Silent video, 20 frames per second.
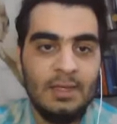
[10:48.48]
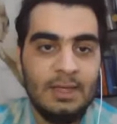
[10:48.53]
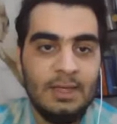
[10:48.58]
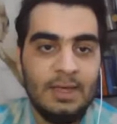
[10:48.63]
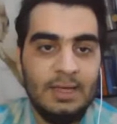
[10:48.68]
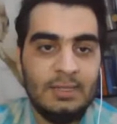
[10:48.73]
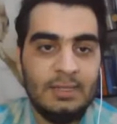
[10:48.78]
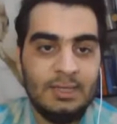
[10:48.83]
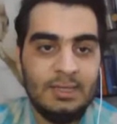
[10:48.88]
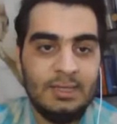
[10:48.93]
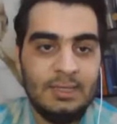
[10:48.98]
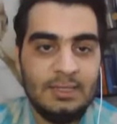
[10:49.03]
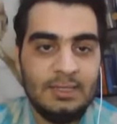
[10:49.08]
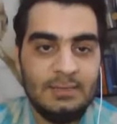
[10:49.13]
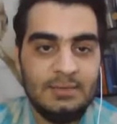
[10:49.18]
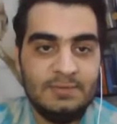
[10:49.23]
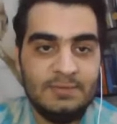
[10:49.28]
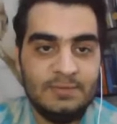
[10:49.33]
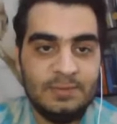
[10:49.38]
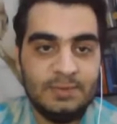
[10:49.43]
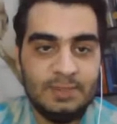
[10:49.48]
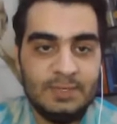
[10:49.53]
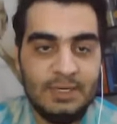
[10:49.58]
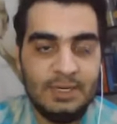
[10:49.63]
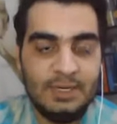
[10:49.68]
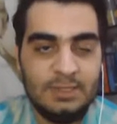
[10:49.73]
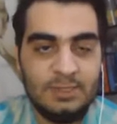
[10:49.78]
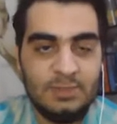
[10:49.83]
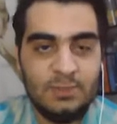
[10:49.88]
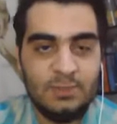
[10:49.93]
And then for the
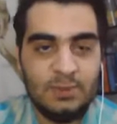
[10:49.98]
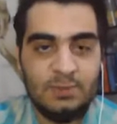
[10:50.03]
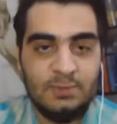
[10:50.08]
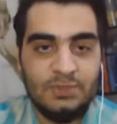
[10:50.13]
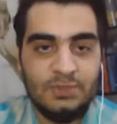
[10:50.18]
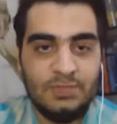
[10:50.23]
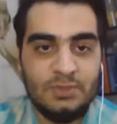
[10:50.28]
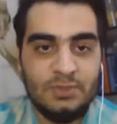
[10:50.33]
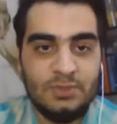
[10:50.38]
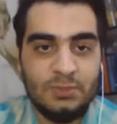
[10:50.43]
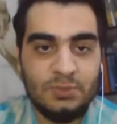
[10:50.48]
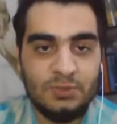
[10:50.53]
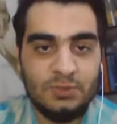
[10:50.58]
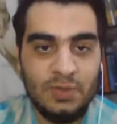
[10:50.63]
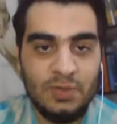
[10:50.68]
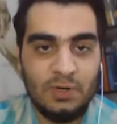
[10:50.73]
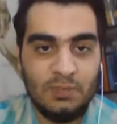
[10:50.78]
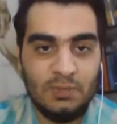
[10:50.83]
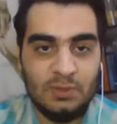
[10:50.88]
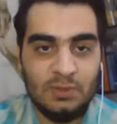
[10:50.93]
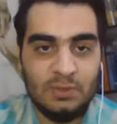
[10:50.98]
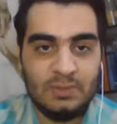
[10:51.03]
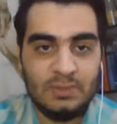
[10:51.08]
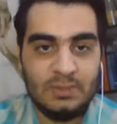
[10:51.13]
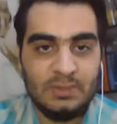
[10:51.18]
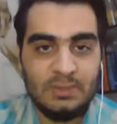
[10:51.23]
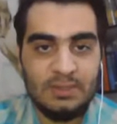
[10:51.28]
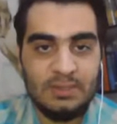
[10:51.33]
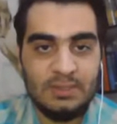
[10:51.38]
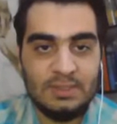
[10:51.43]
next one, which is
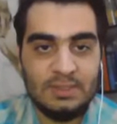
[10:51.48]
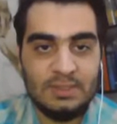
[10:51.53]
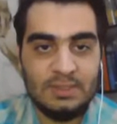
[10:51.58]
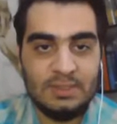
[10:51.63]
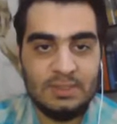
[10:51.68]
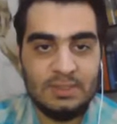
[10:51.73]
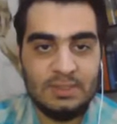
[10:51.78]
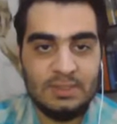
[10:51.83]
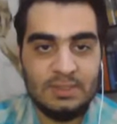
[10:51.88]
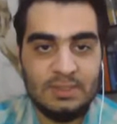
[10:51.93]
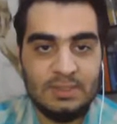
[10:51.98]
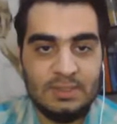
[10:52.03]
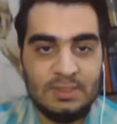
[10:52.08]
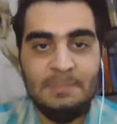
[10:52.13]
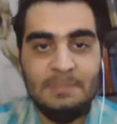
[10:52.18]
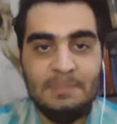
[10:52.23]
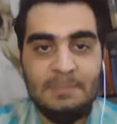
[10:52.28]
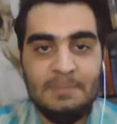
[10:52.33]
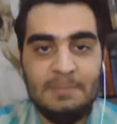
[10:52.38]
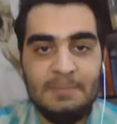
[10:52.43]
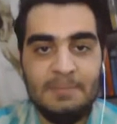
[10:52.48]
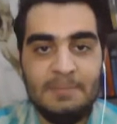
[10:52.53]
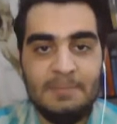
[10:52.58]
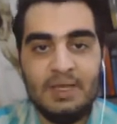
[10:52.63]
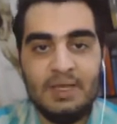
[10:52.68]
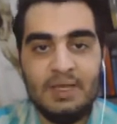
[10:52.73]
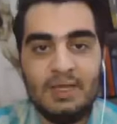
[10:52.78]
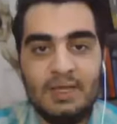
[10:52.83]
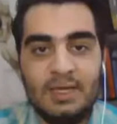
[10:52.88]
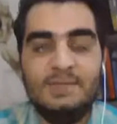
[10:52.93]
withdrawals, it says that the amount
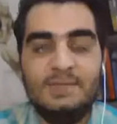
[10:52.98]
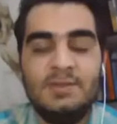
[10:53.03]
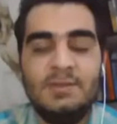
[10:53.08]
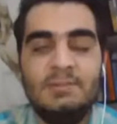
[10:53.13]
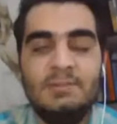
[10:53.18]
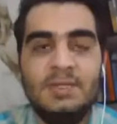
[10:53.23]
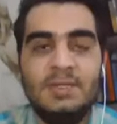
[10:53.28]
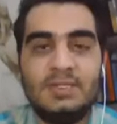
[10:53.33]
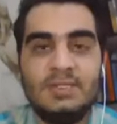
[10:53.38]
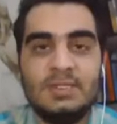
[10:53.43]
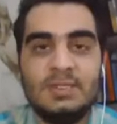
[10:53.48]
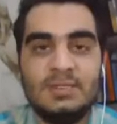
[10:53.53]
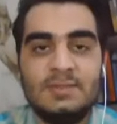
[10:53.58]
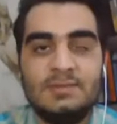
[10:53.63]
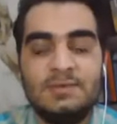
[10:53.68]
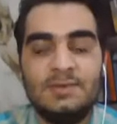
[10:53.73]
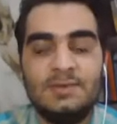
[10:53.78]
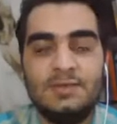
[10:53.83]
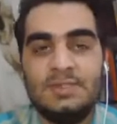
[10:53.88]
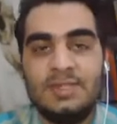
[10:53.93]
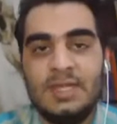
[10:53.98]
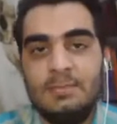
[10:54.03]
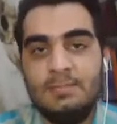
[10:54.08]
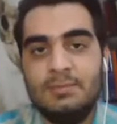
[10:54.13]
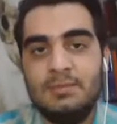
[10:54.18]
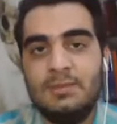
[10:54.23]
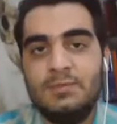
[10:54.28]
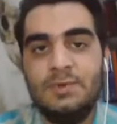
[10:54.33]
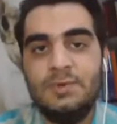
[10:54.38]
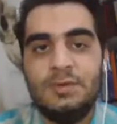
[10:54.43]
taken out of the business. For
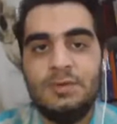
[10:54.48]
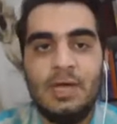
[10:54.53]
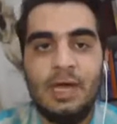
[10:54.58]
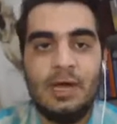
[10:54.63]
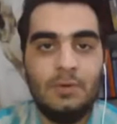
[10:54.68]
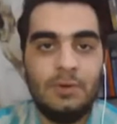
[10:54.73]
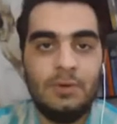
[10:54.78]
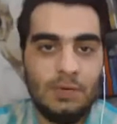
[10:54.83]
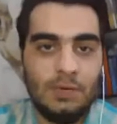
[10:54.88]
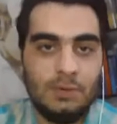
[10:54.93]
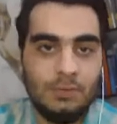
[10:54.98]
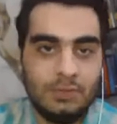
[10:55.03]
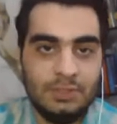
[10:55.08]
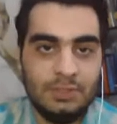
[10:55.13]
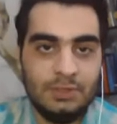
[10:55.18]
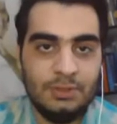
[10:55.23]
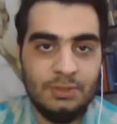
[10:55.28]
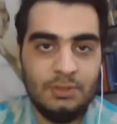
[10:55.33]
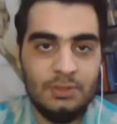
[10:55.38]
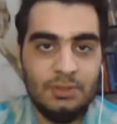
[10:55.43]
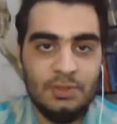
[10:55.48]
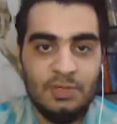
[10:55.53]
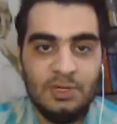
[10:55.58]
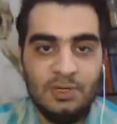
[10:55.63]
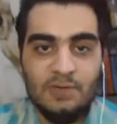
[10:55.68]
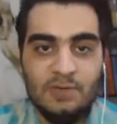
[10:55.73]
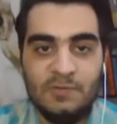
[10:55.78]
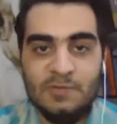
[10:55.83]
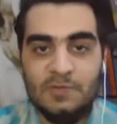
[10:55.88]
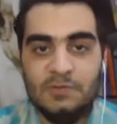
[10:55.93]
example, when our owner
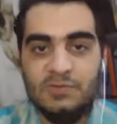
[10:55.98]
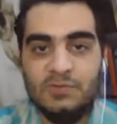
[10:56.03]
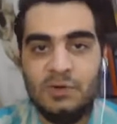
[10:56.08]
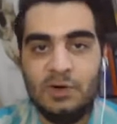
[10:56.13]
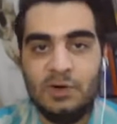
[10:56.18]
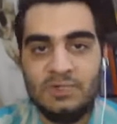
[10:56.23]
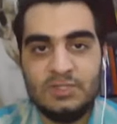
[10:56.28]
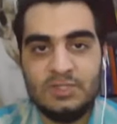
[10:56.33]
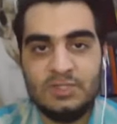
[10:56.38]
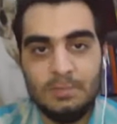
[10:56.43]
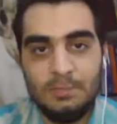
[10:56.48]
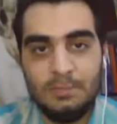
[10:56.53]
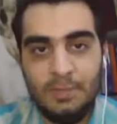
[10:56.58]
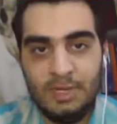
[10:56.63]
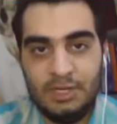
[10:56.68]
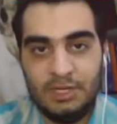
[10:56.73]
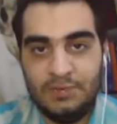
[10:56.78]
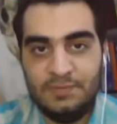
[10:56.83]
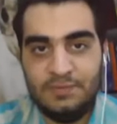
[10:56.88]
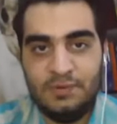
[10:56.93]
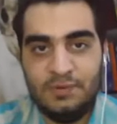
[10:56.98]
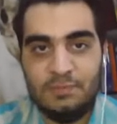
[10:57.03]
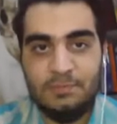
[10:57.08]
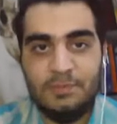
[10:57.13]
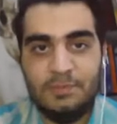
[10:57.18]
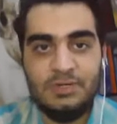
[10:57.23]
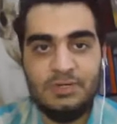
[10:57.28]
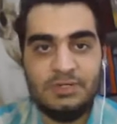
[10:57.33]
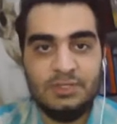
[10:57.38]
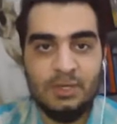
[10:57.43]
withdraws some money for
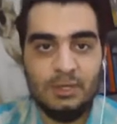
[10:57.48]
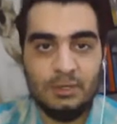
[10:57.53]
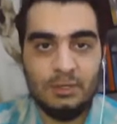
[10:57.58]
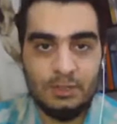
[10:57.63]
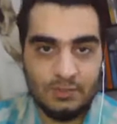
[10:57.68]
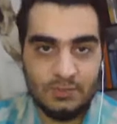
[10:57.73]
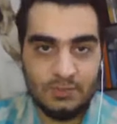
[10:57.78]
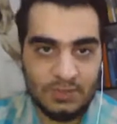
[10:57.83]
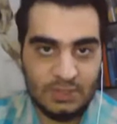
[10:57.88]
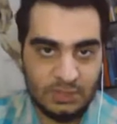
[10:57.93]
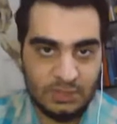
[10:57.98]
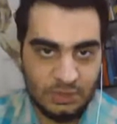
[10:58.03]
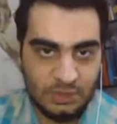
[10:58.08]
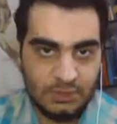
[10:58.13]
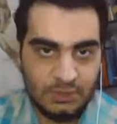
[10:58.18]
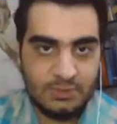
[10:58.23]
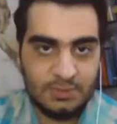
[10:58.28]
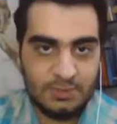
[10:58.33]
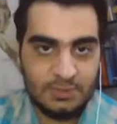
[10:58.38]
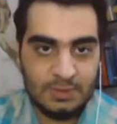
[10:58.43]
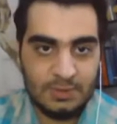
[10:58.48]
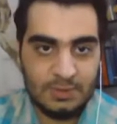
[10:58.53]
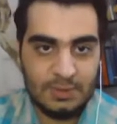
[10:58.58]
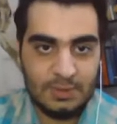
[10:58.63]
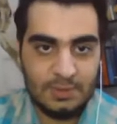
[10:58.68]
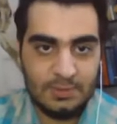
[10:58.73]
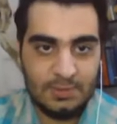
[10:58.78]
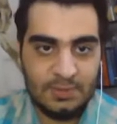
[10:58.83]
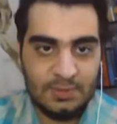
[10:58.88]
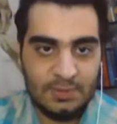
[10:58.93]
personal usage,
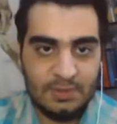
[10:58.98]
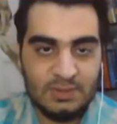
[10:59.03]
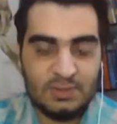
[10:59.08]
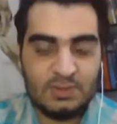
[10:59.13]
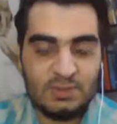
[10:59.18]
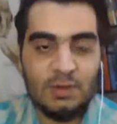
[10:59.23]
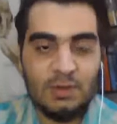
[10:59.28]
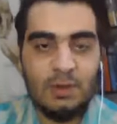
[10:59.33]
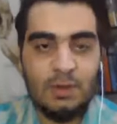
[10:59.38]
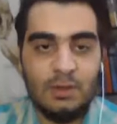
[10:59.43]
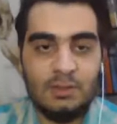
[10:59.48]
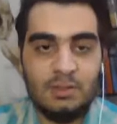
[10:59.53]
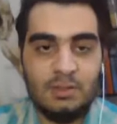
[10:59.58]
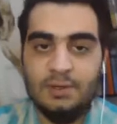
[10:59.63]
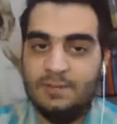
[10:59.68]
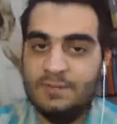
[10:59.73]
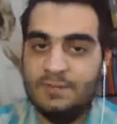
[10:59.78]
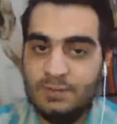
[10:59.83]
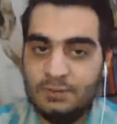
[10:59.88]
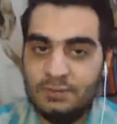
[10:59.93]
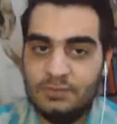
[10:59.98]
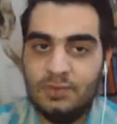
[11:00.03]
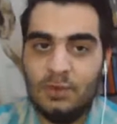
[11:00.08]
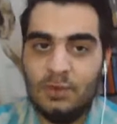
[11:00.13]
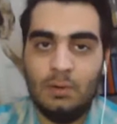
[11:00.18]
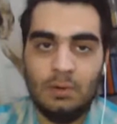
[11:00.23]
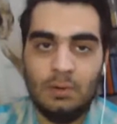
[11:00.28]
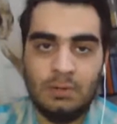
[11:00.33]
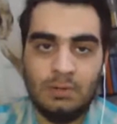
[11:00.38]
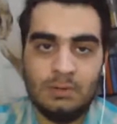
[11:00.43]
it's called a
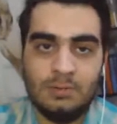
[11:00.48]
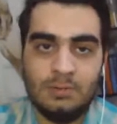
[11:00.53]
withdrawal.